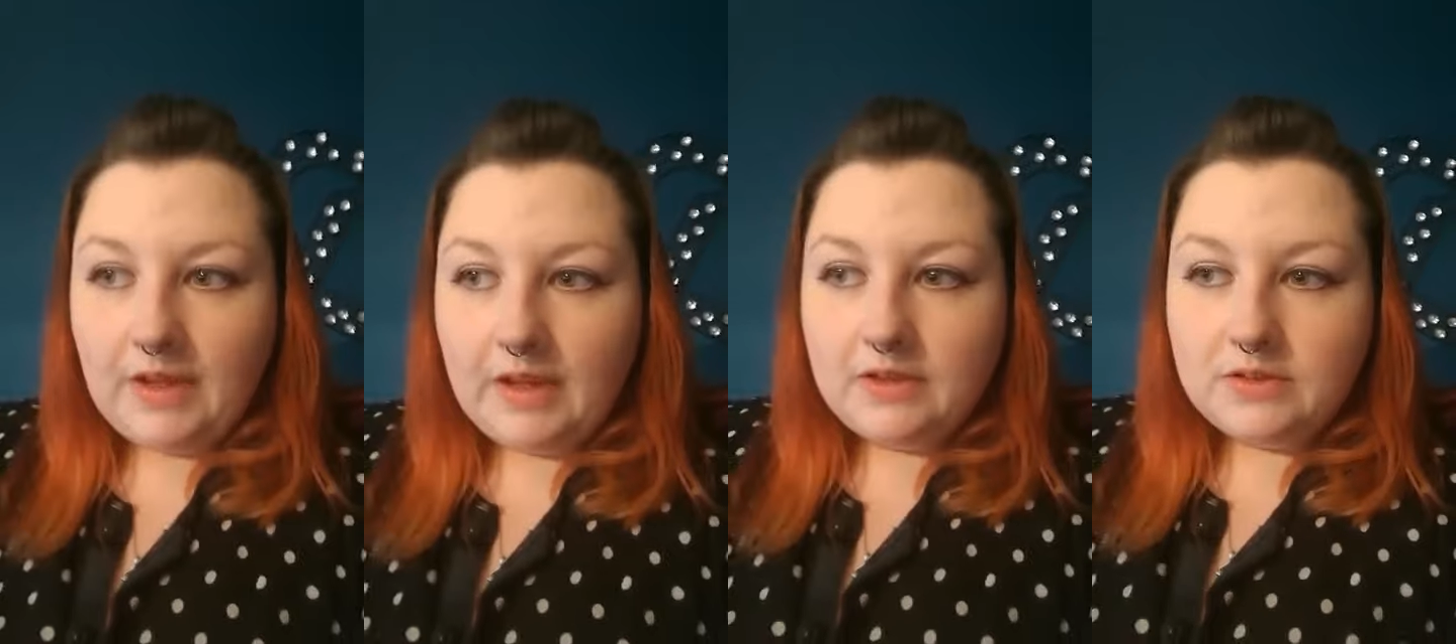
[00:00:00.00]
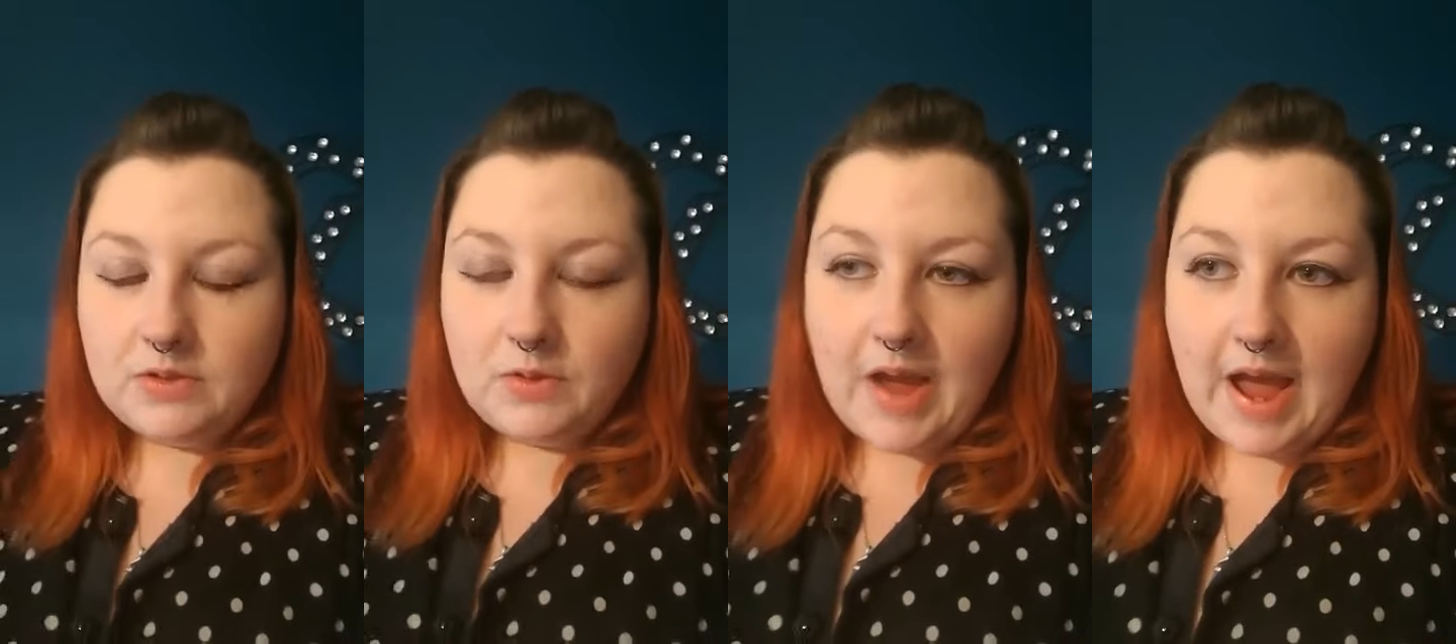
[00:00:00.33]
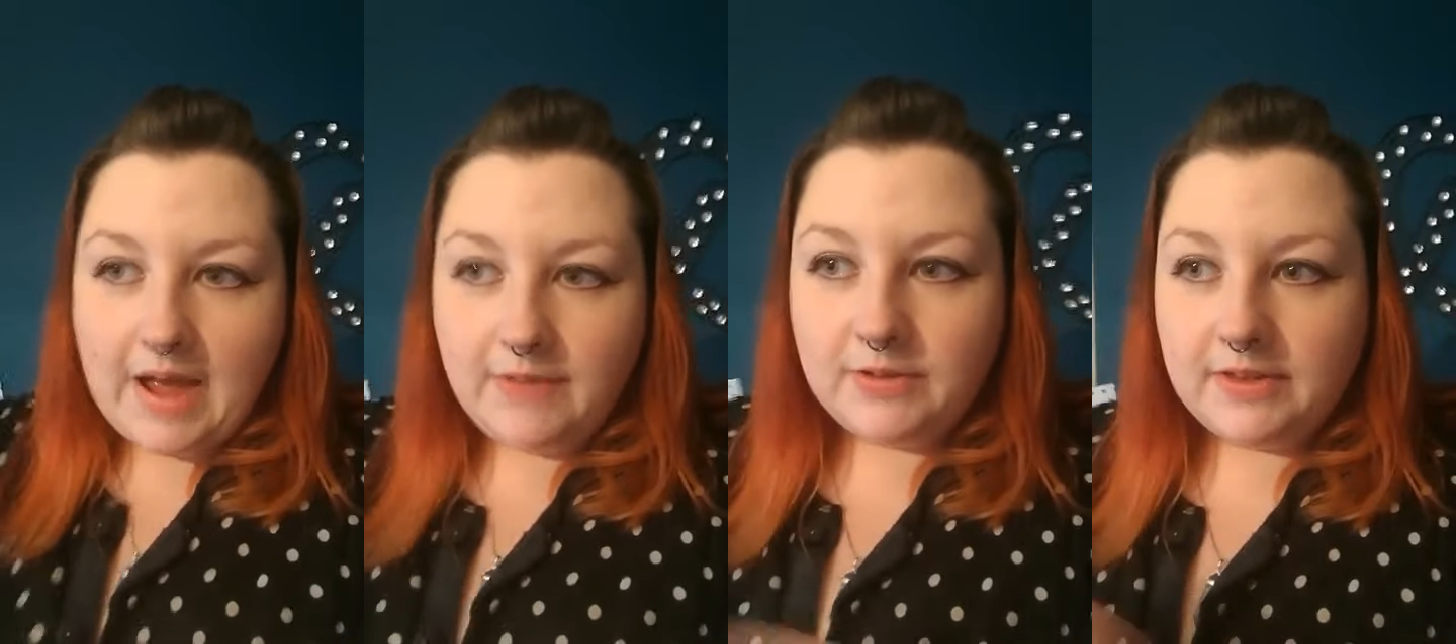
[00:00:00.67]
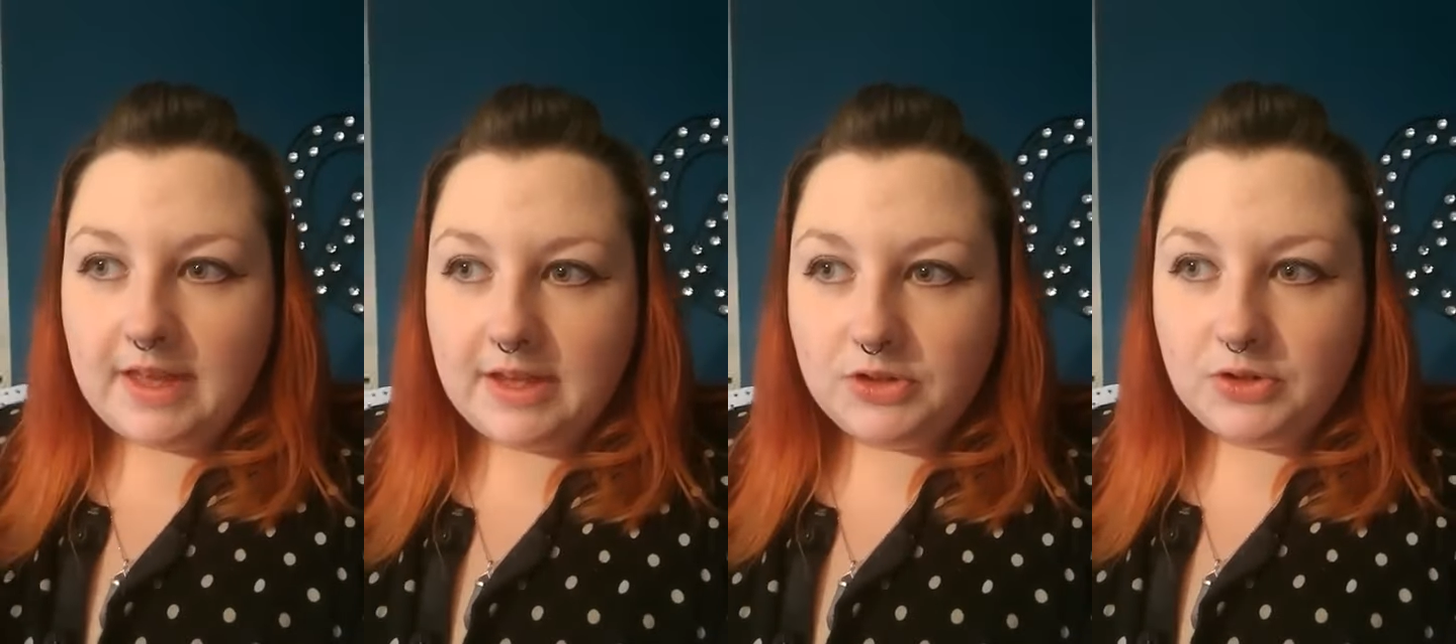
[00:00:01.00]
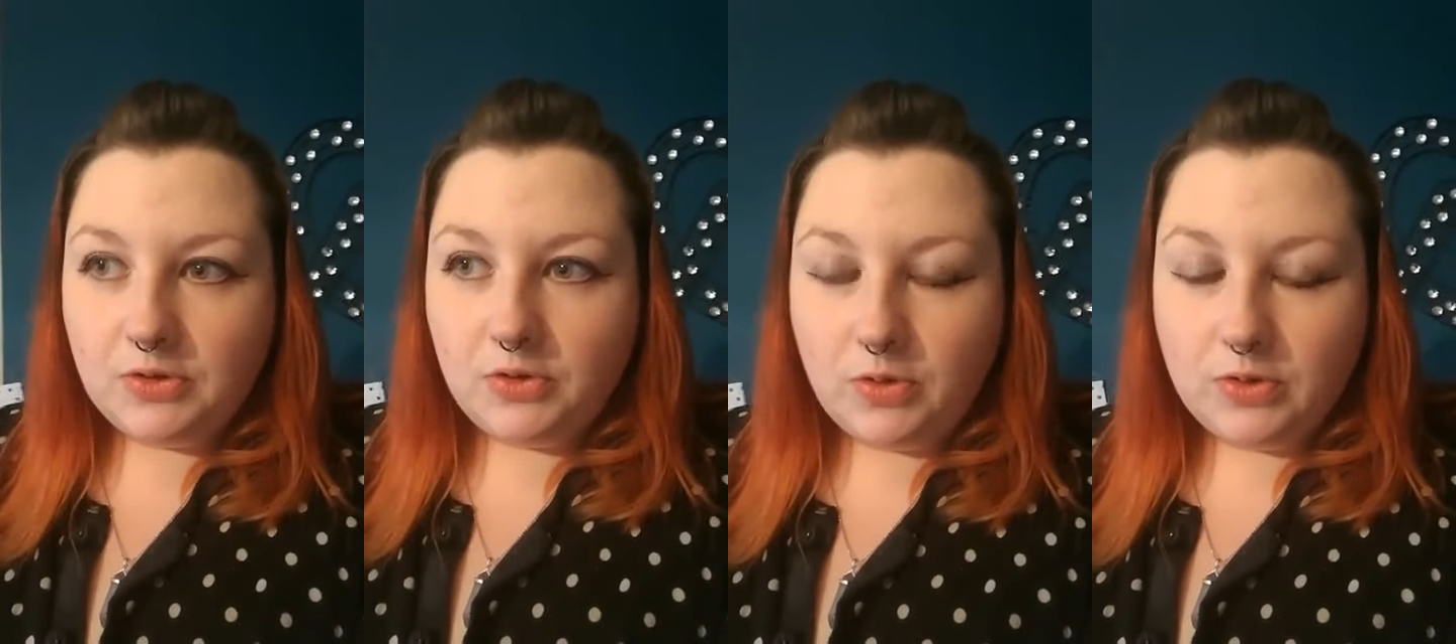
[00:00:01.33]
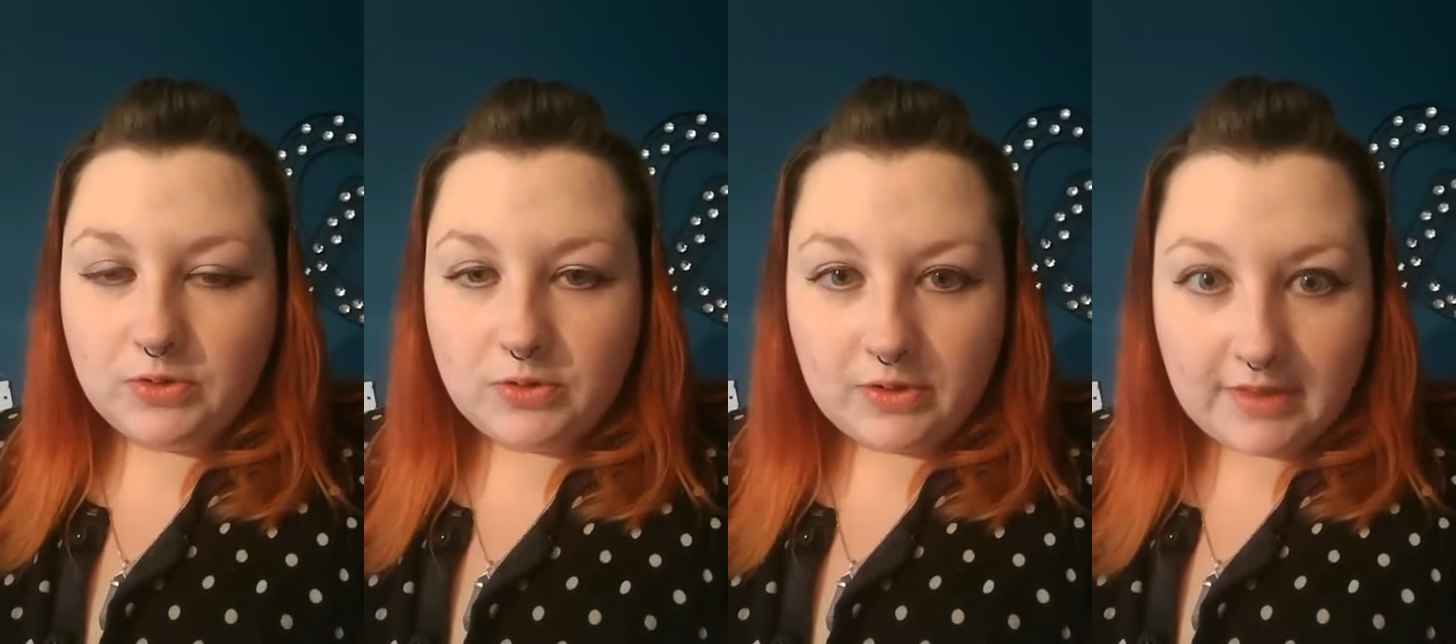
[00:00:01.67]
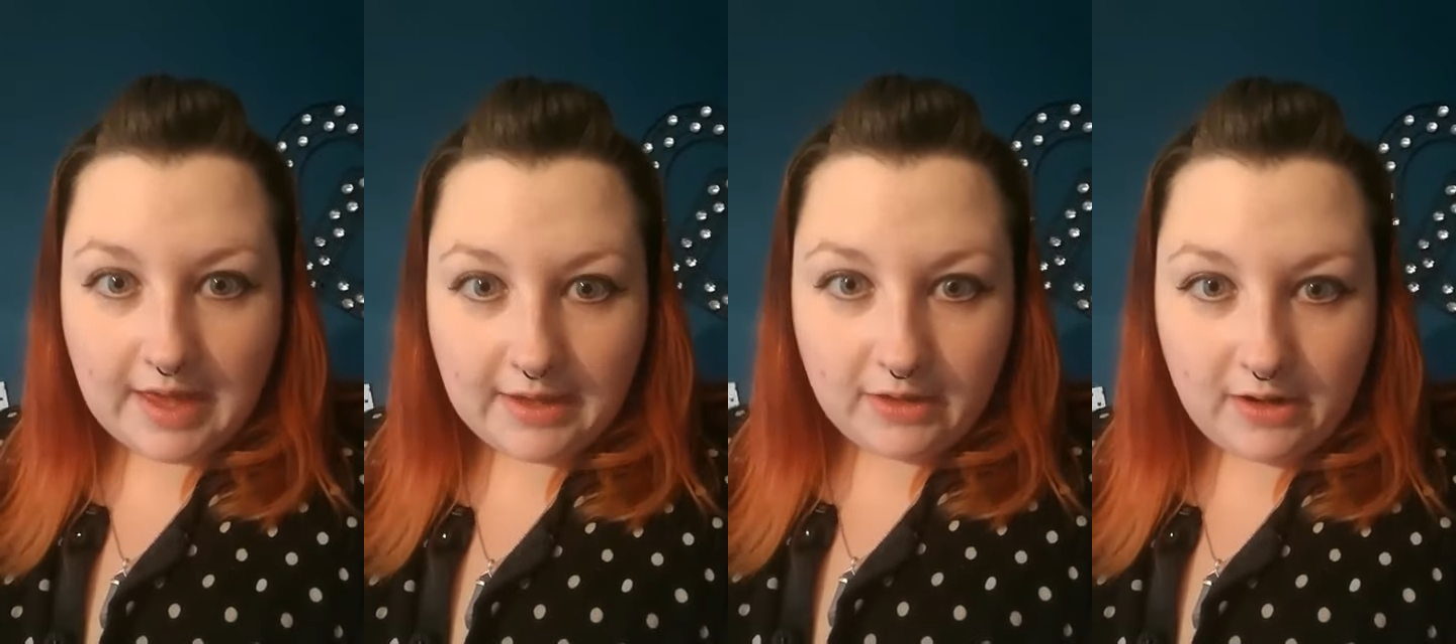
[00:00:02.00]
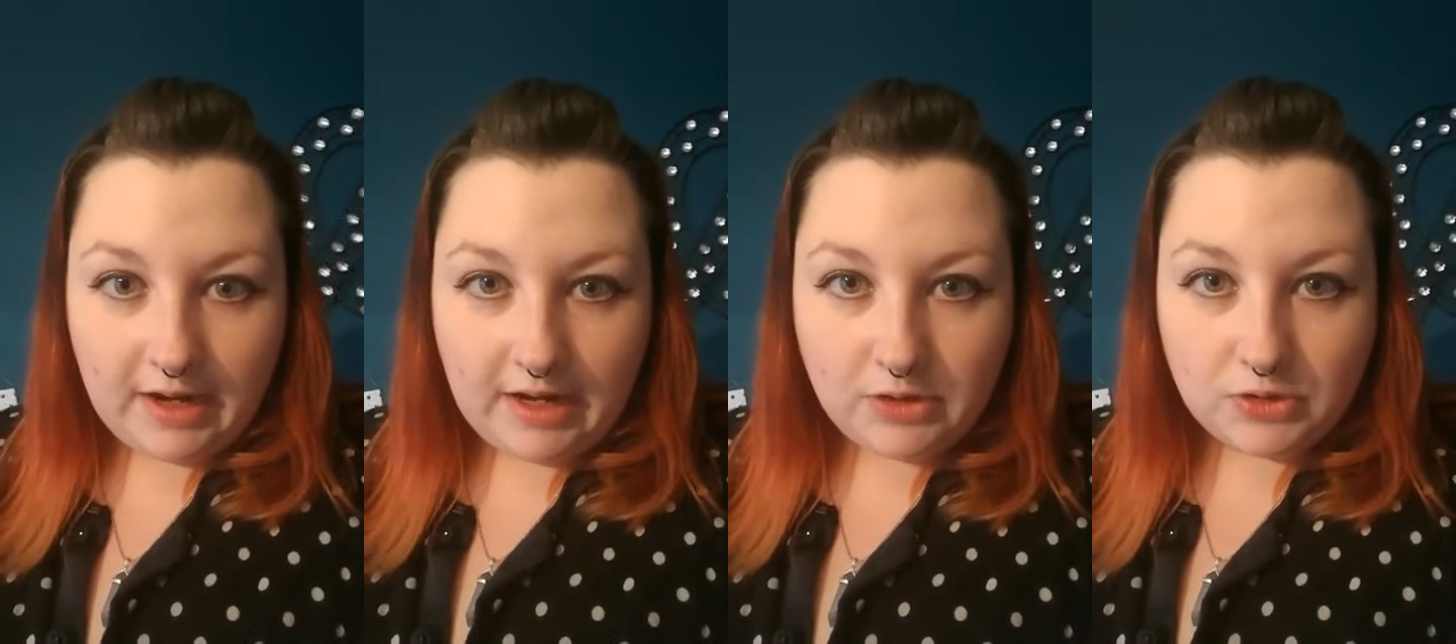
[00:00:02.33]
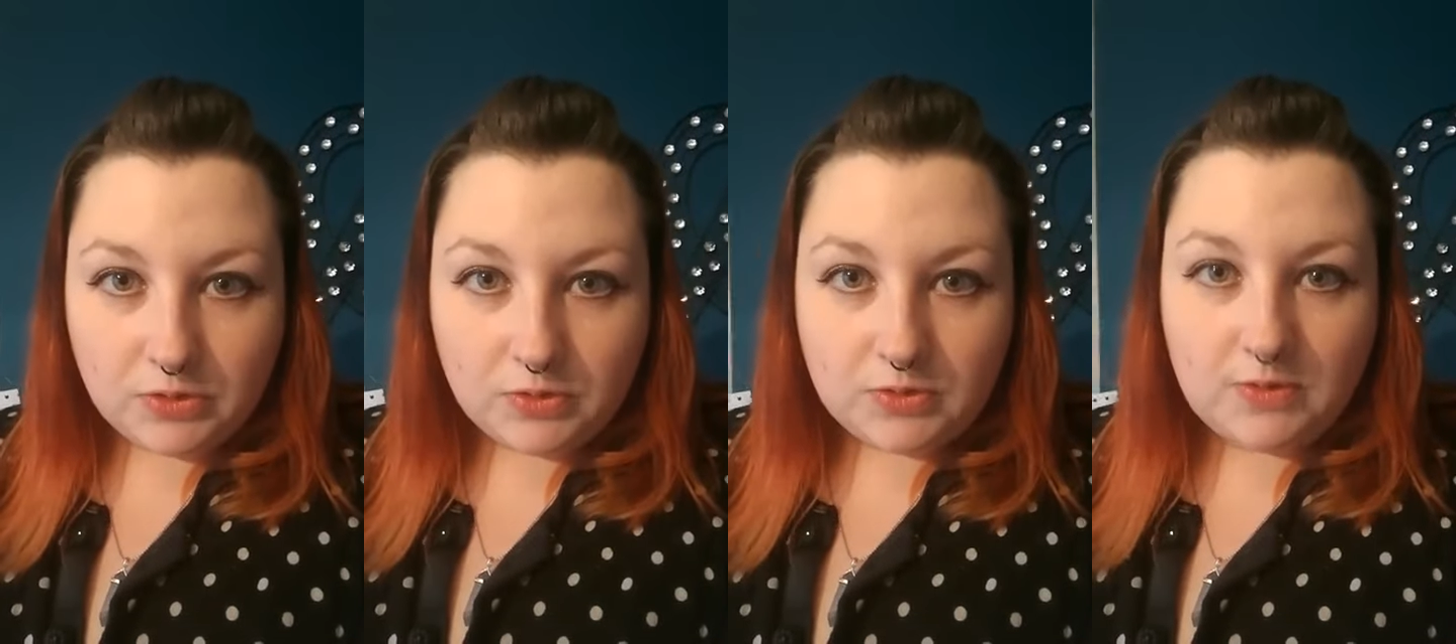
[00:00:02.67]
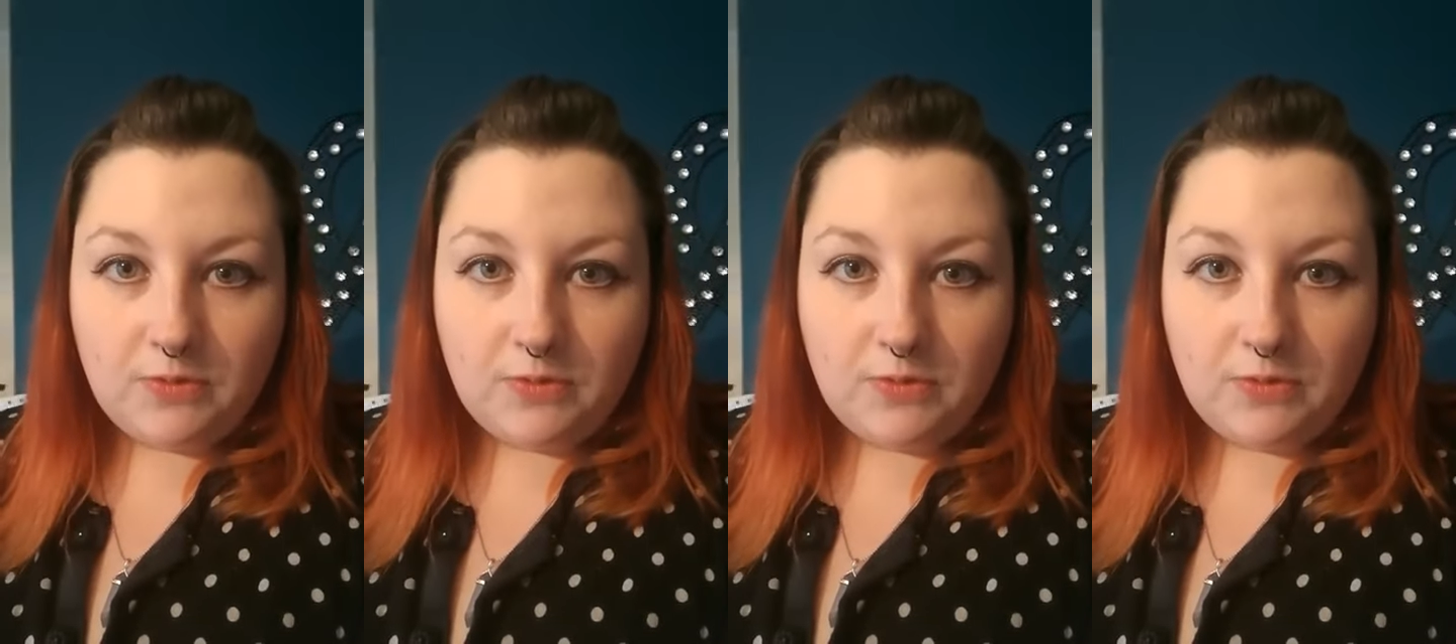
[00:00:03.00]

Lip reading: So after this, you're going to thank your angels